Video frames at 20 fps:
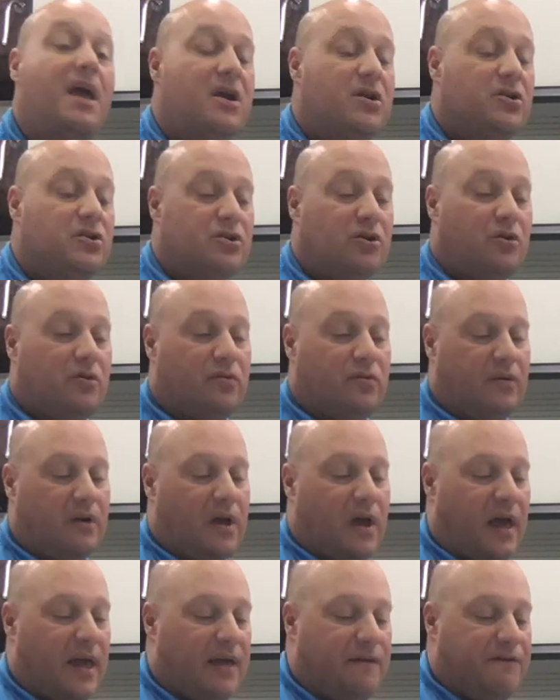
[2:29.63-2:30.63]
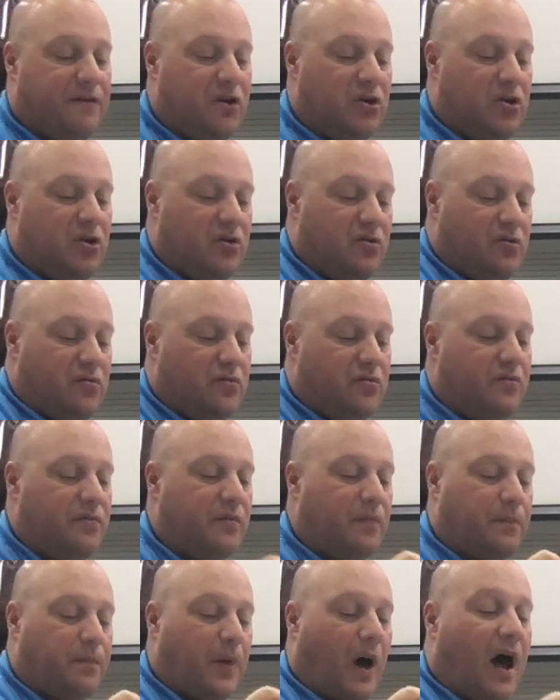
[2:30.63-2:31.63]
So if you
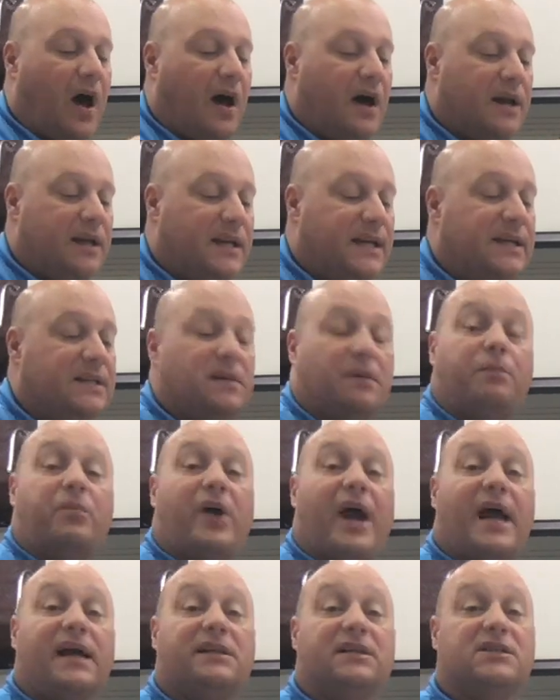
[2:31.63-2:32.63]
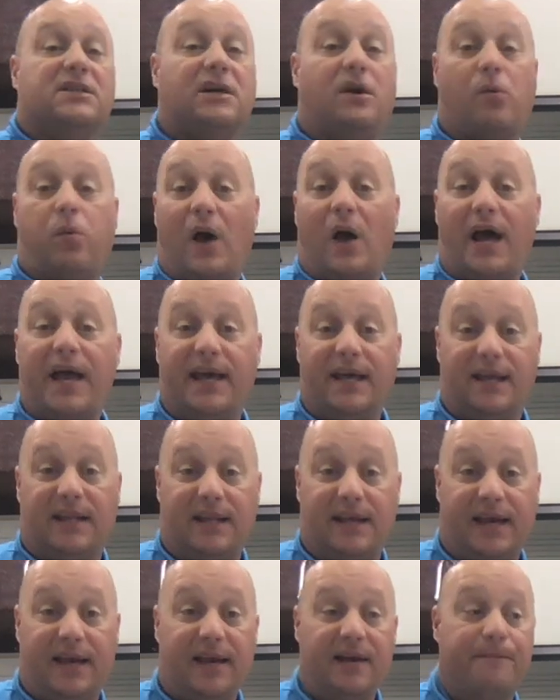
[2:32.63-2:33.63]
uh, need to practice
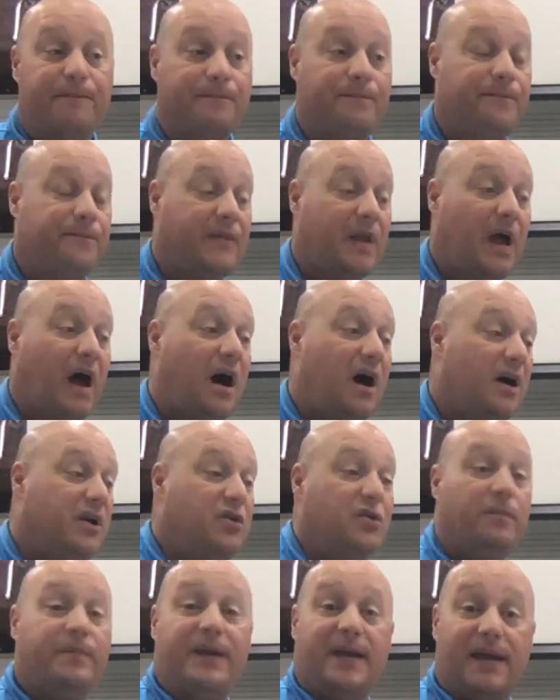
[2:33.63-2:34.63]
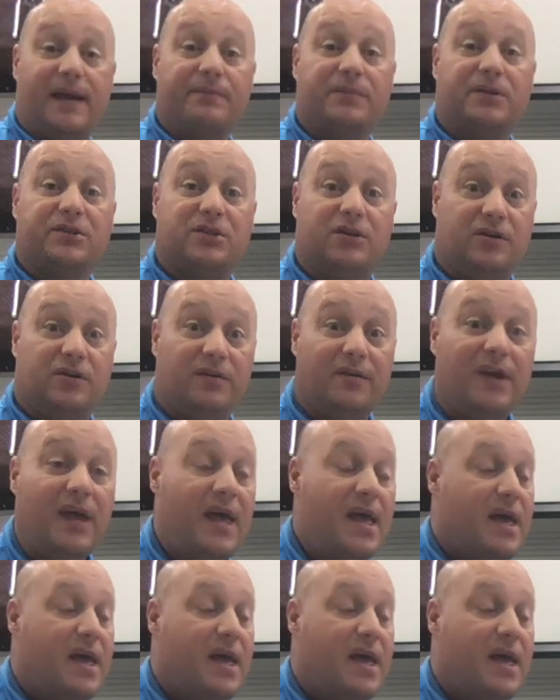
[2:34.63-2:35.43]
quietly, uh, you'll be able to.